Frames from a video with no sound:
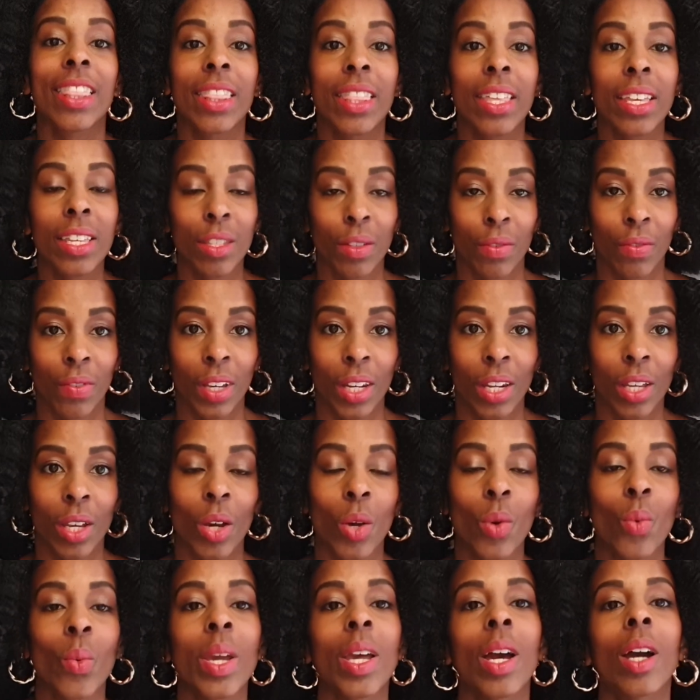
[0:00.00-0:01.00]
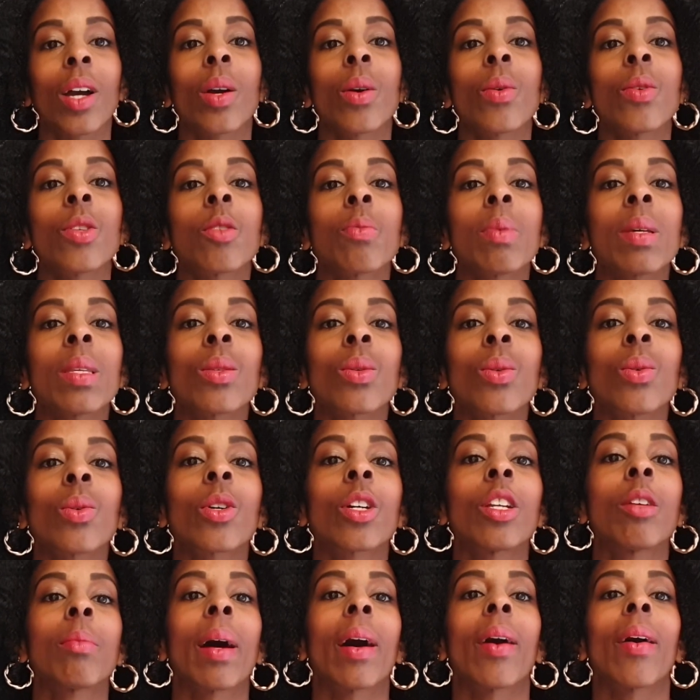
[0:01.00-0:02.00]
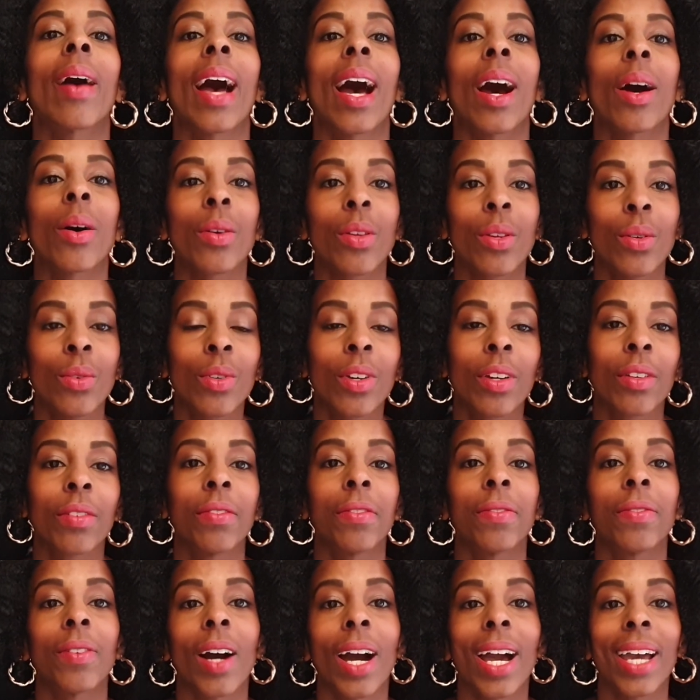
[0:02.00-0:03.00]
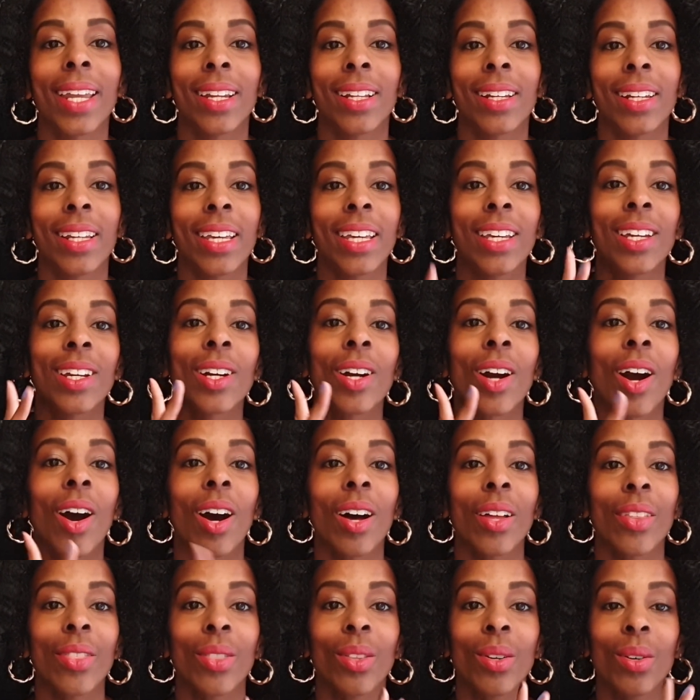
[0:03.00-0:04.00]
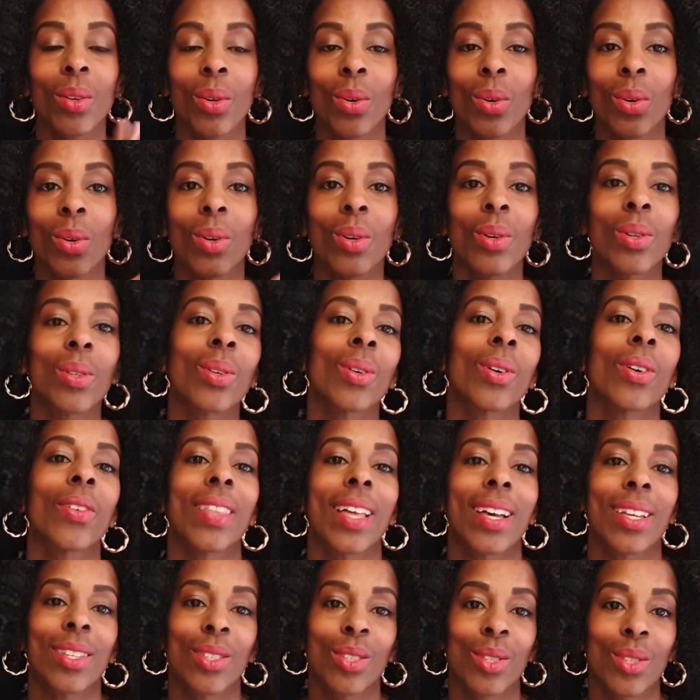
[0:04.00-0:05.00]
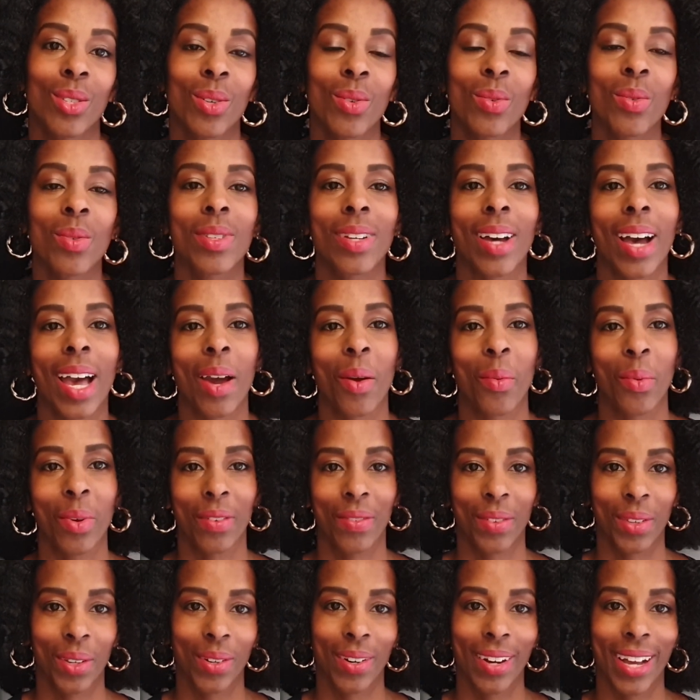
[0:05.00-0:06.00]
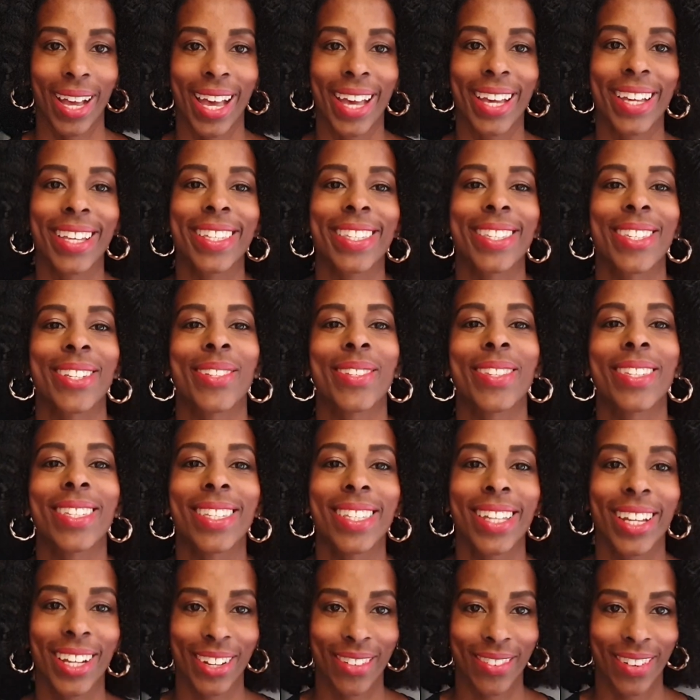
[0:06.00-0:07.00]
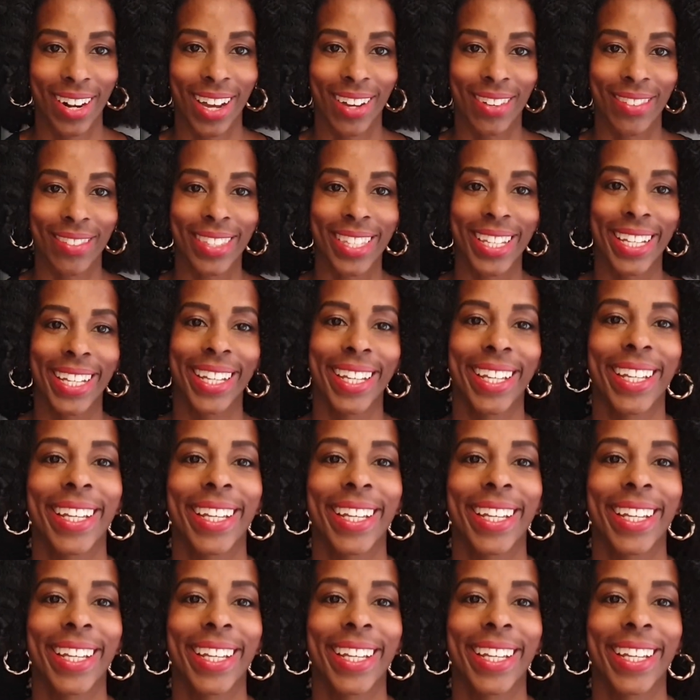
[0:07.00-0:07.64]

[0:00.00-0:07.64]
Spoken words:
In this video, we are going to be talking about how you can finally cut the cord on that soul tie with your ex, so stick around.